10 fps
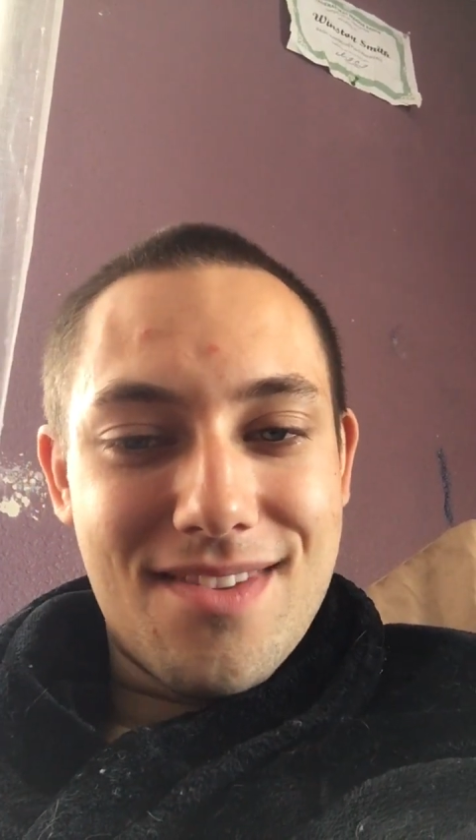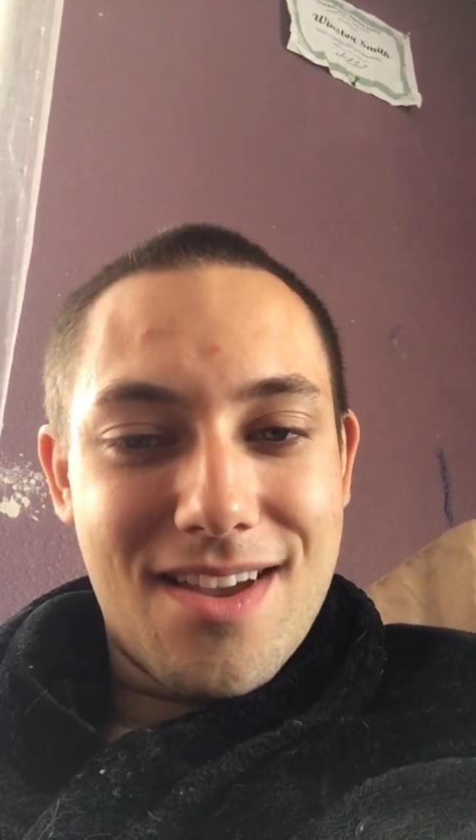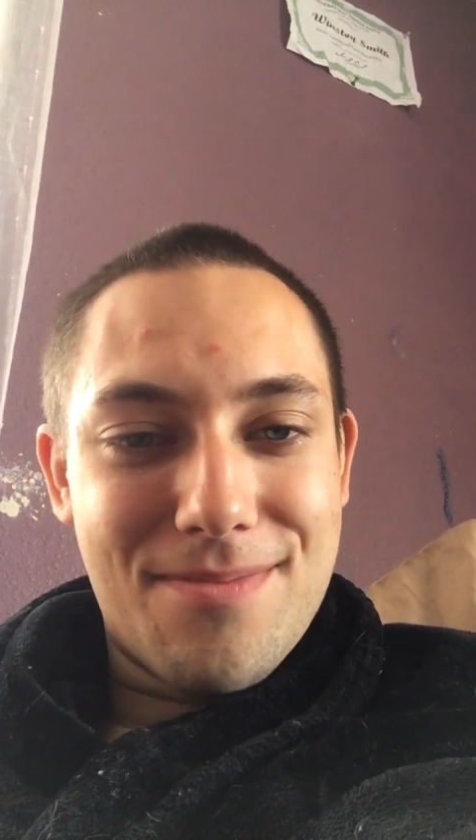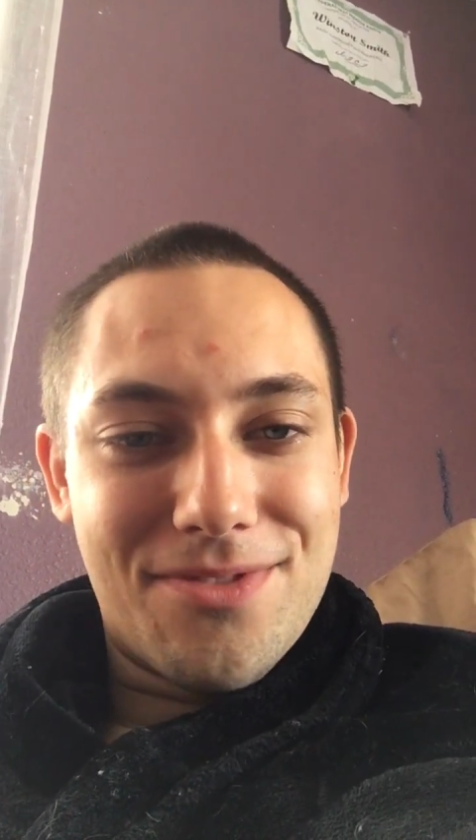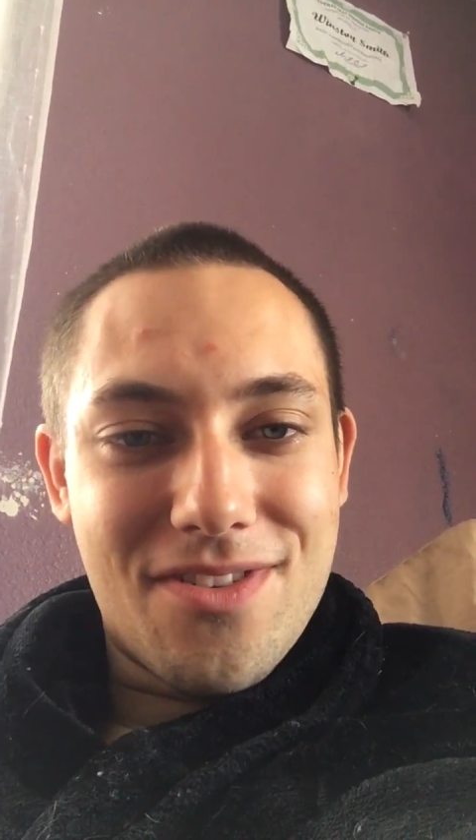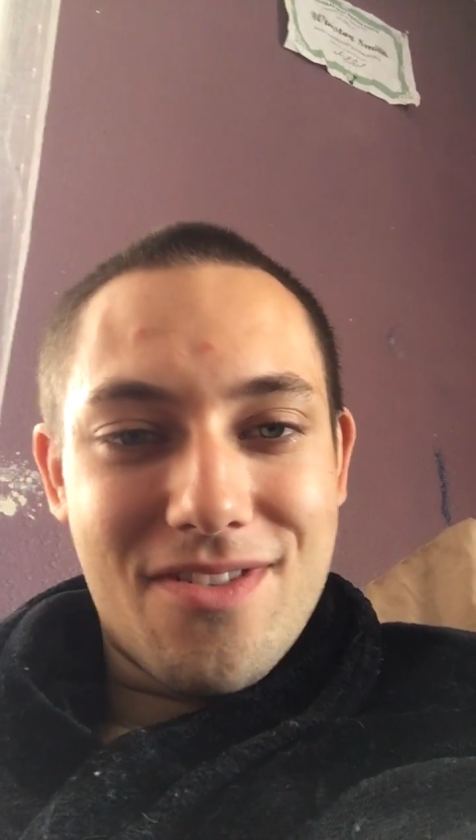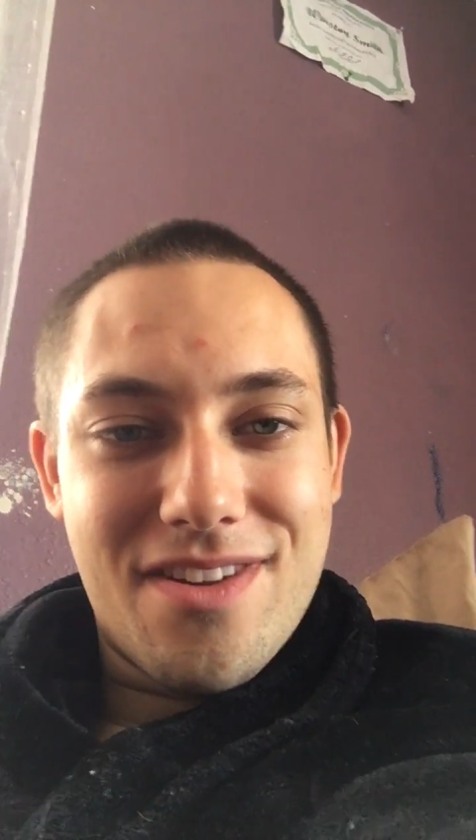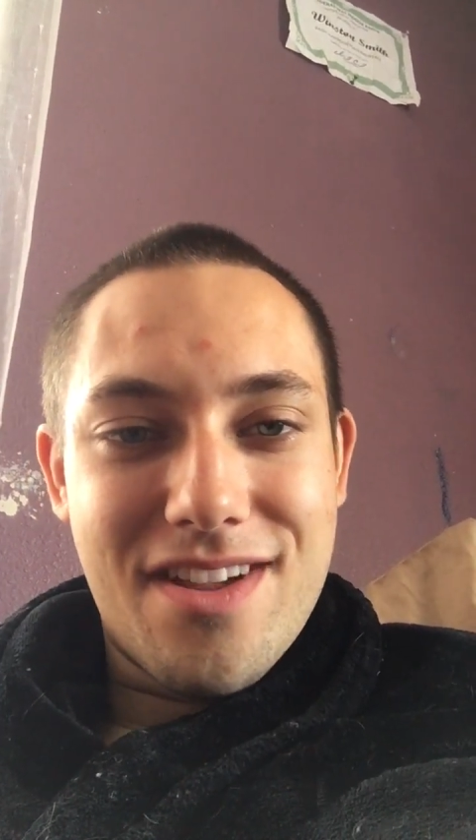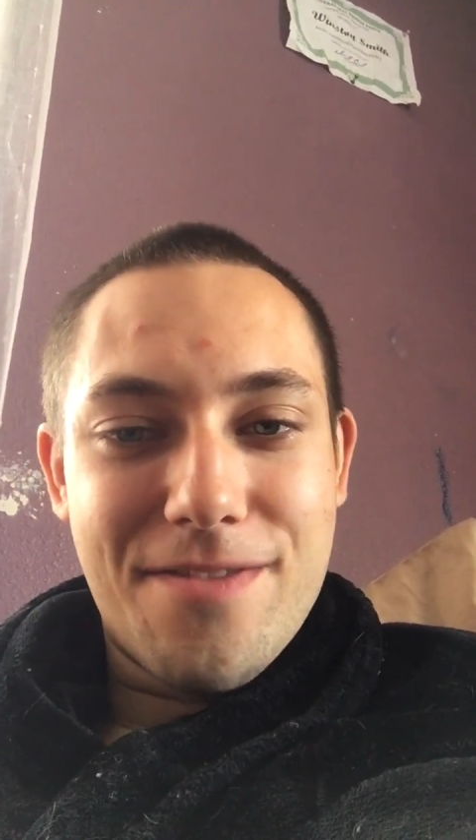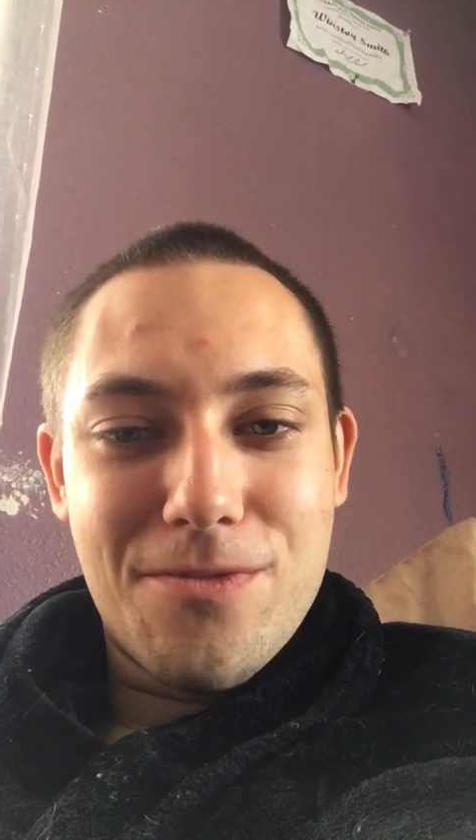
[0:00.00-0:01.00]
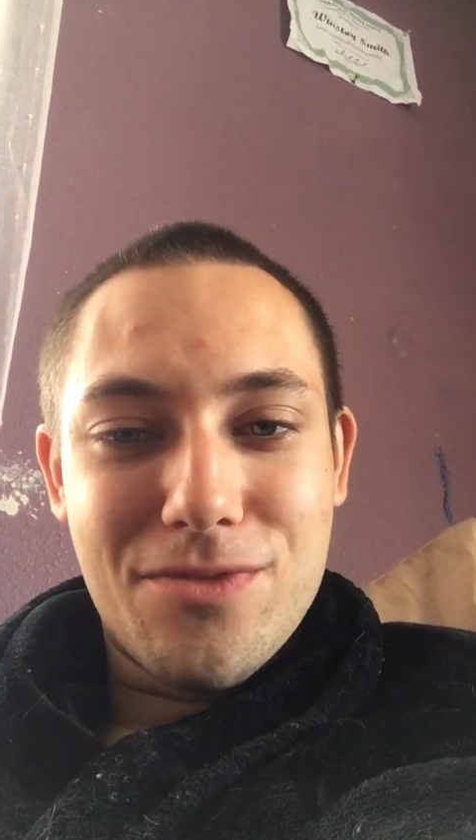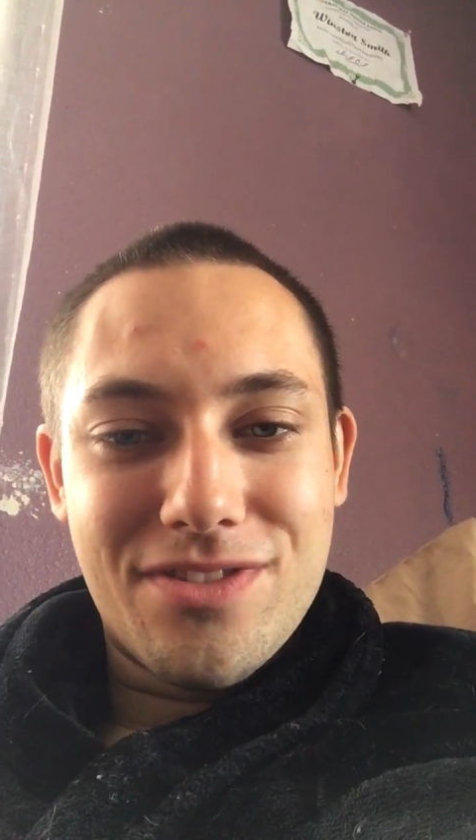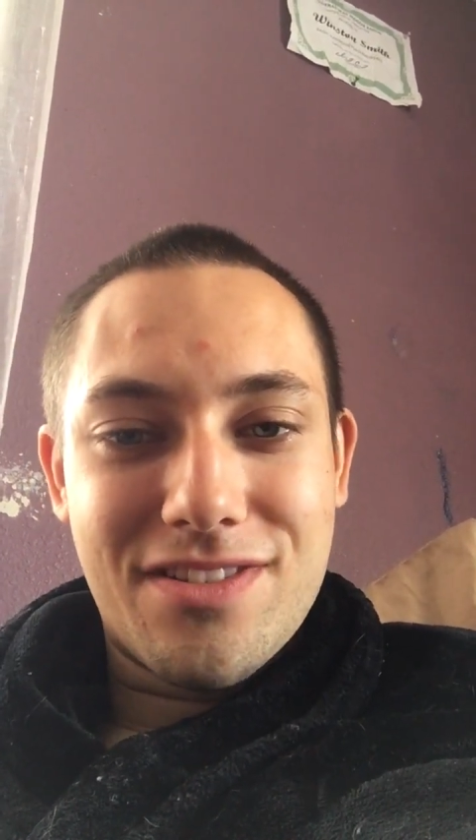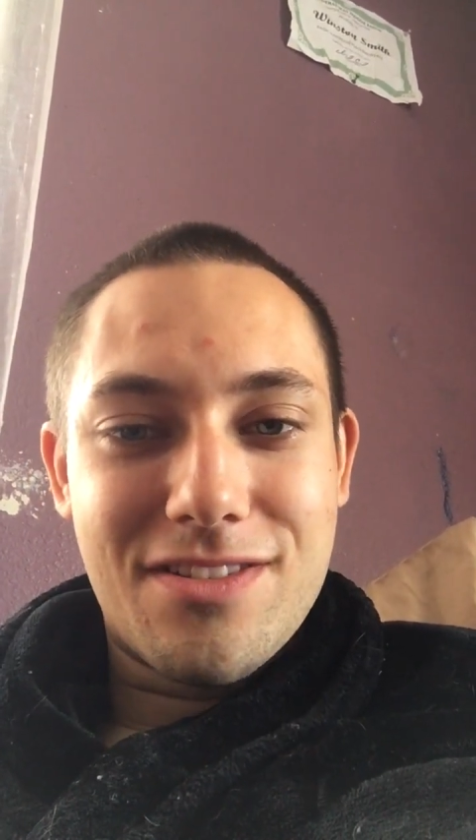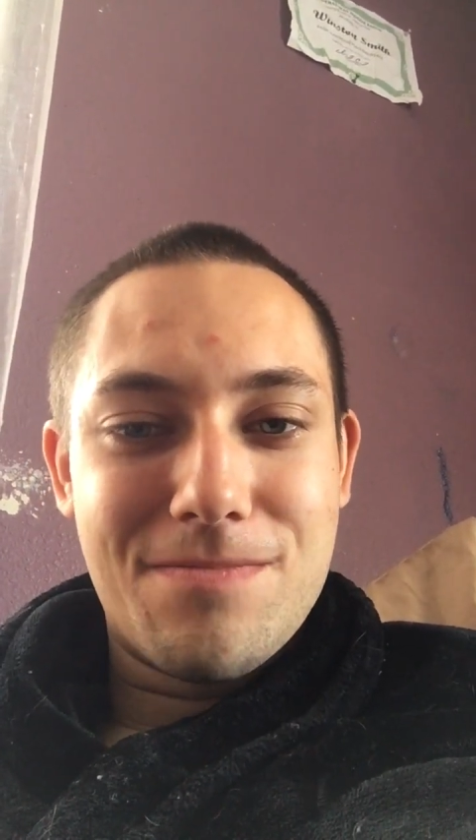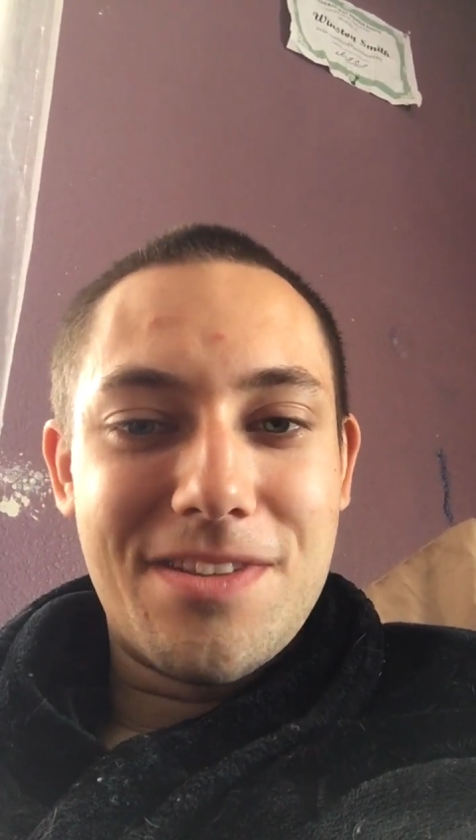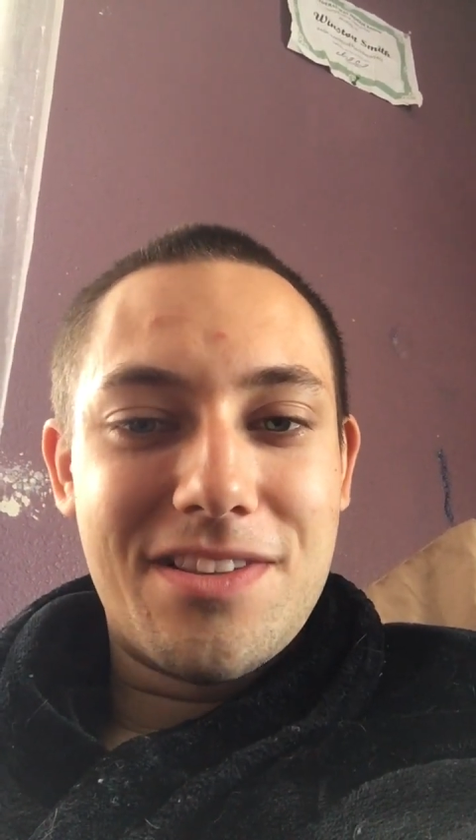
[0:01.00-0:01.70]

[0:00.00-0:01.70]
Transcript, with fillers: I'm sorry, everyone's gonna be